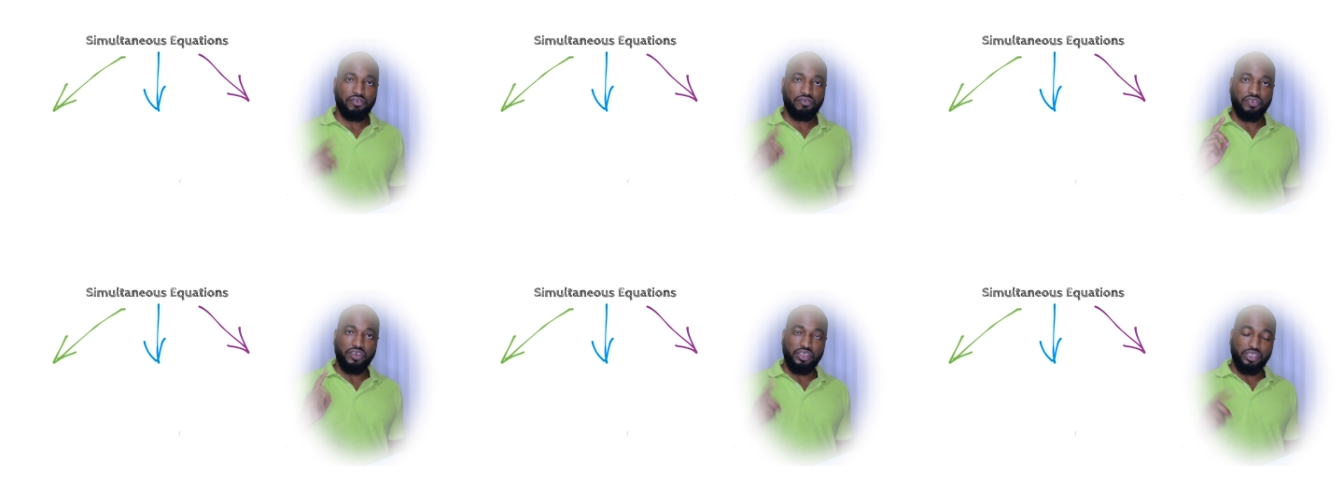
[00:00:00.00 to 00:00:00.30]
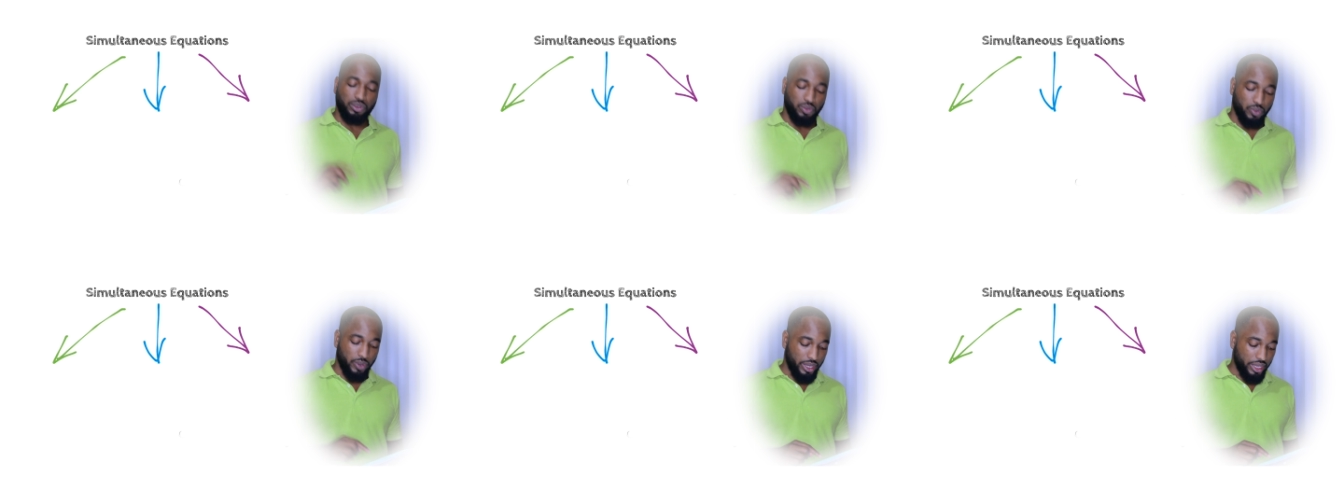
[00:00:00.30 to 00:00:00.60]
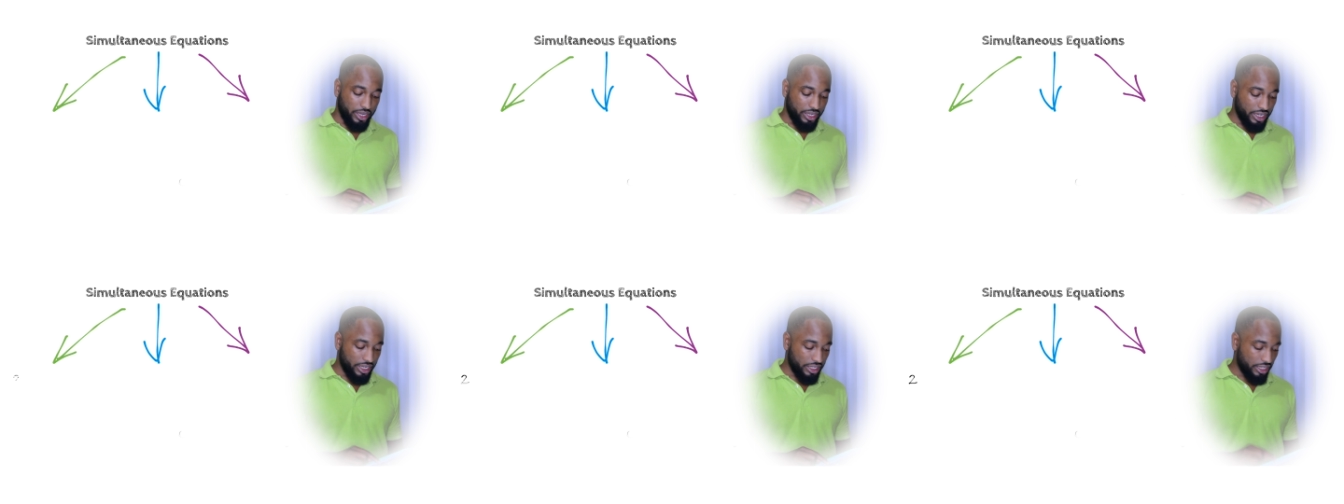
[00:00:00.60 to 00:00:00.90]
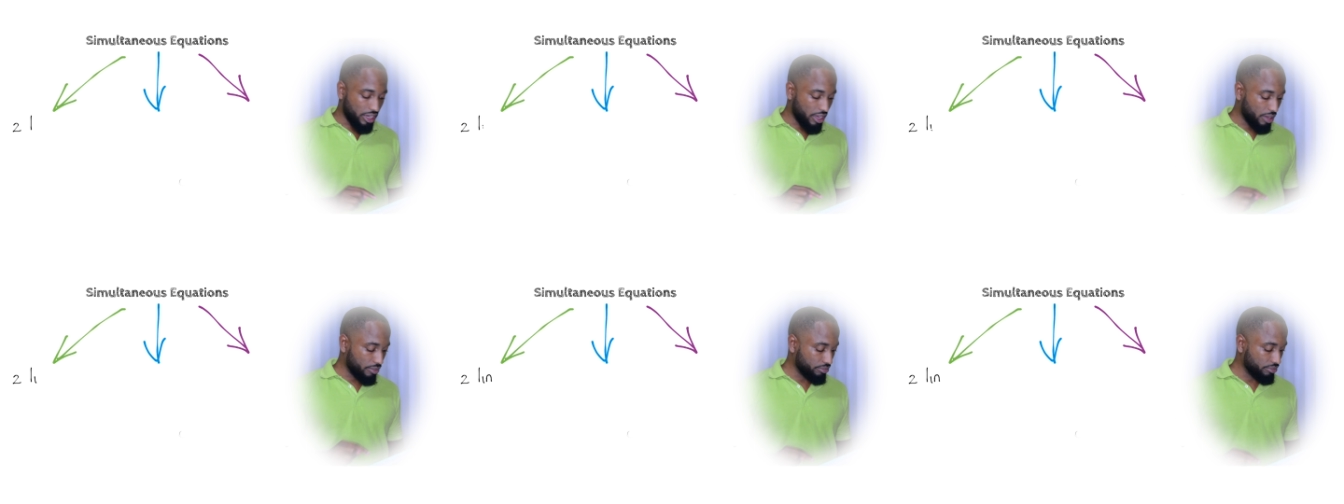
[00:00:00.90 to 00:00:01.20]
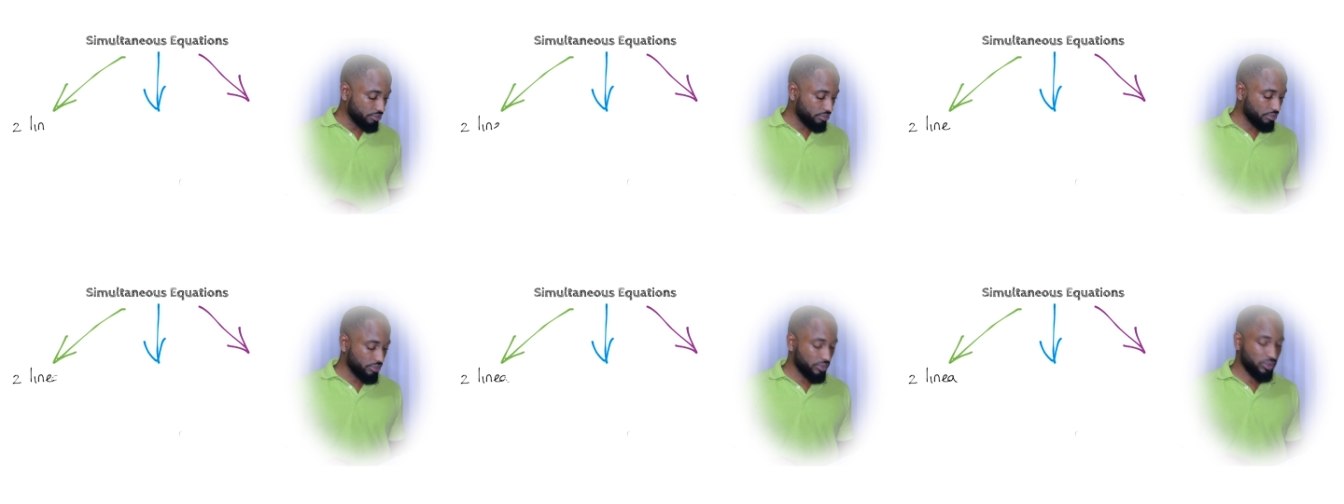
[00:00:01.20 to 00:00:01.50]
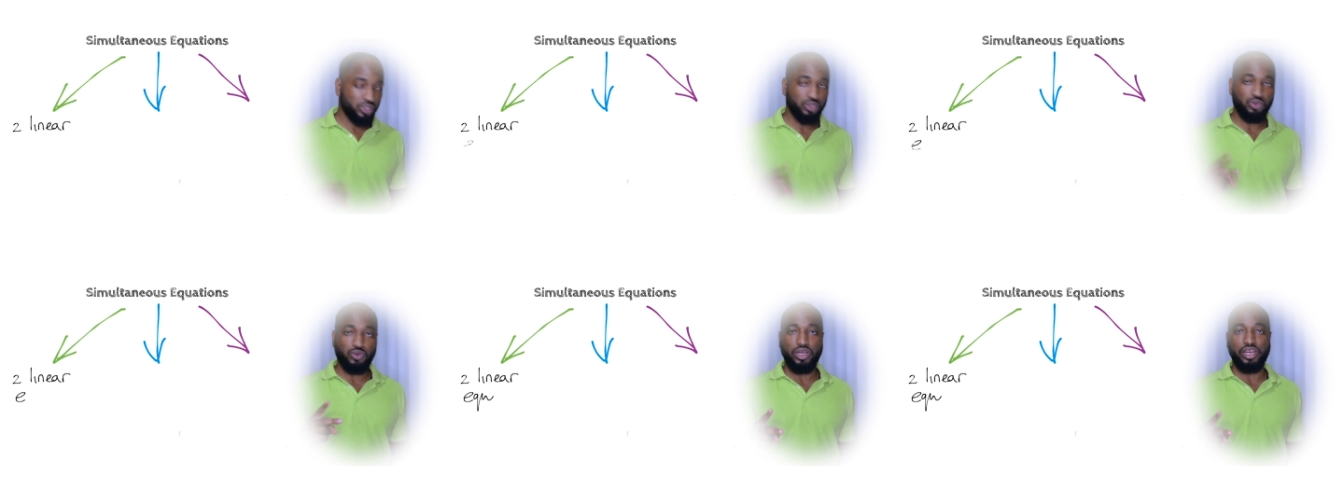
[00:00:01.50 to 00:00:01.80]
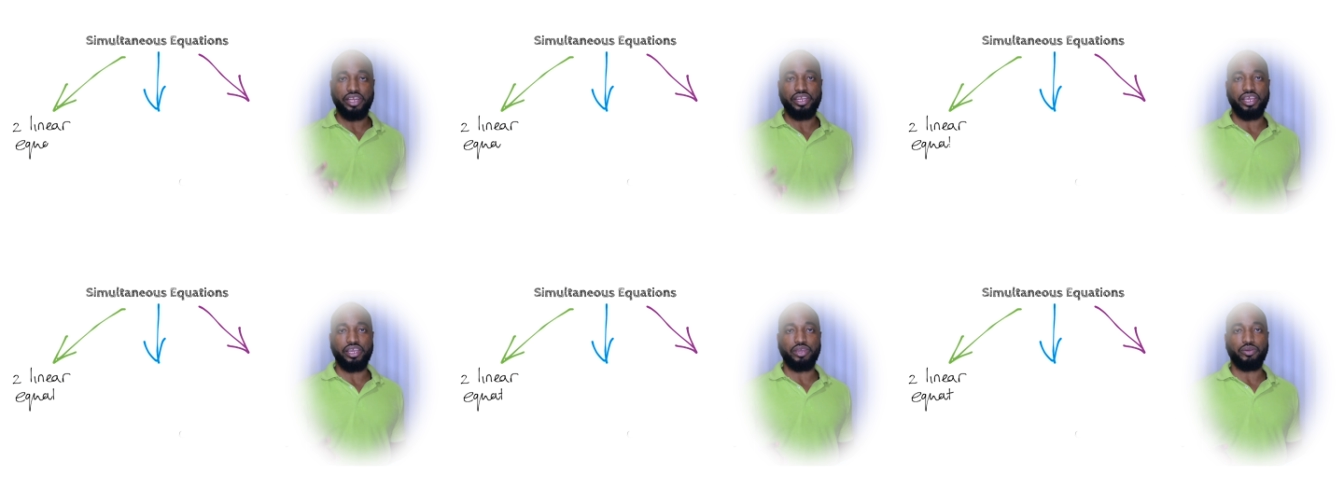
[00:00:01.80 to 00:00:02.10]
First way it can come, two
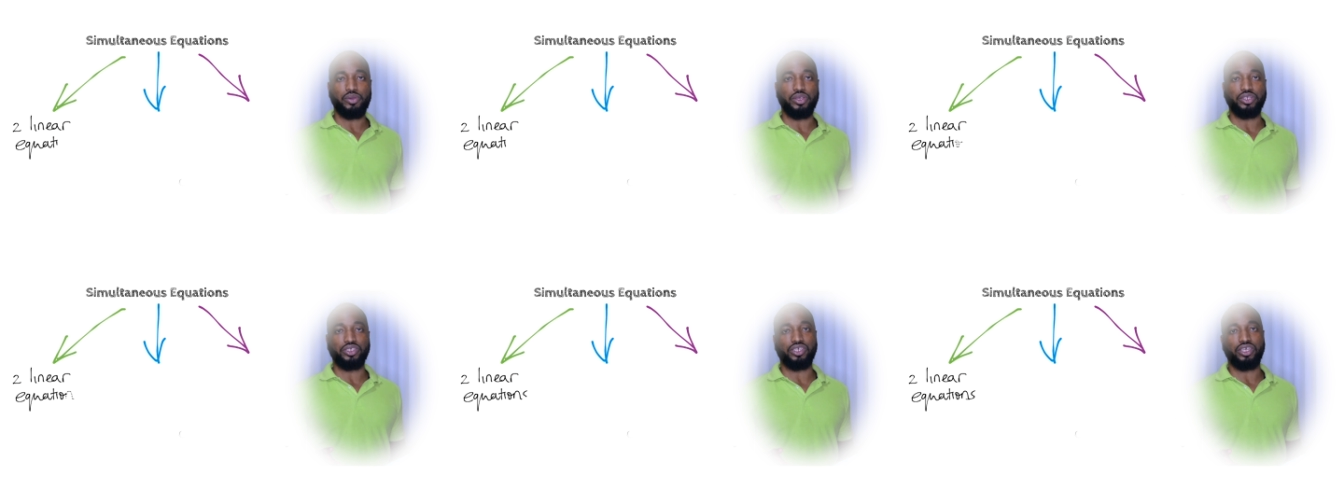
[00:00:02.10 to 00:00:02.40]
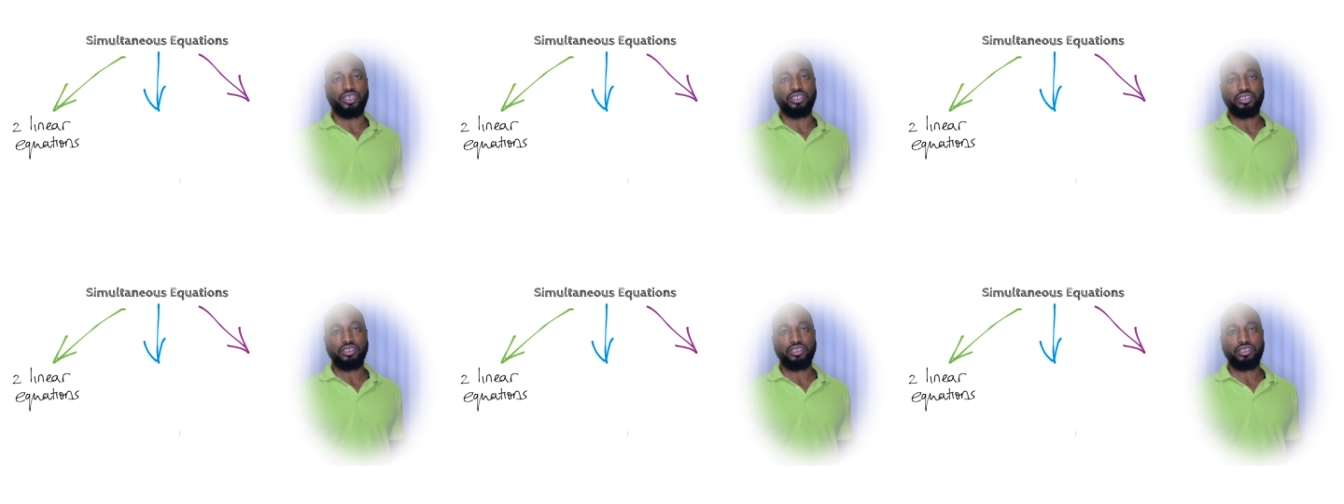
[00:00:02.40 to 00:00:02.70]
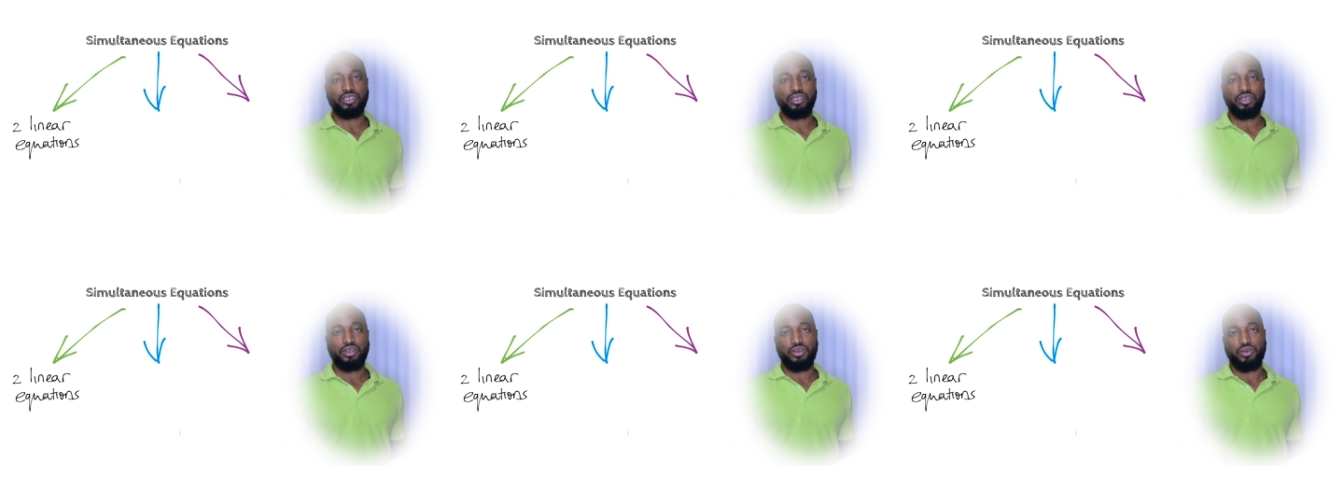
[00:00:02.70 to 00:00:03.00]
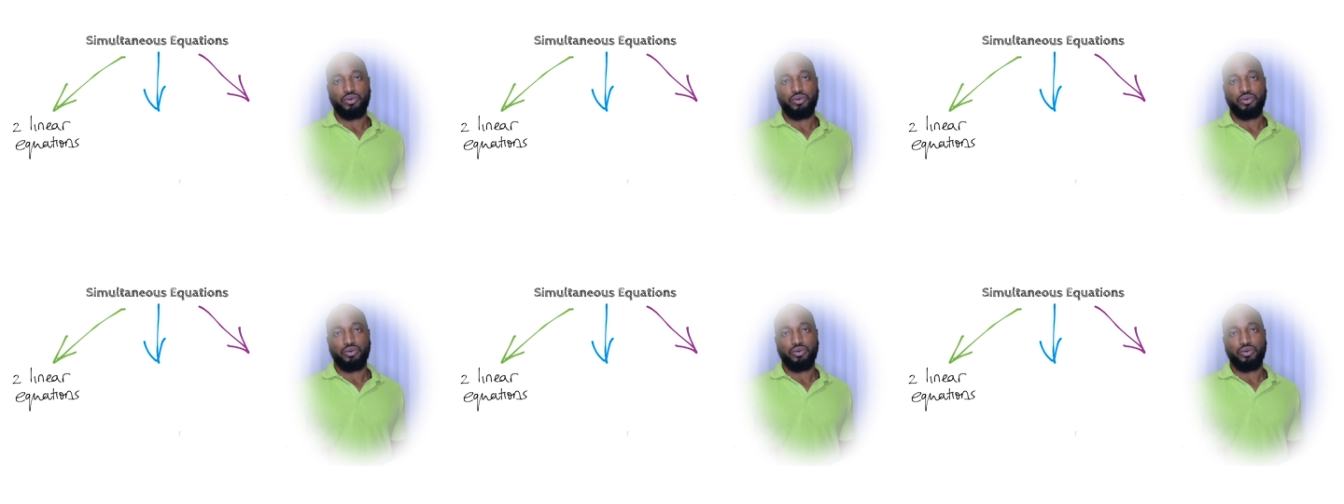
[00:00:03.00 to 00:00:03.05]
linear equations.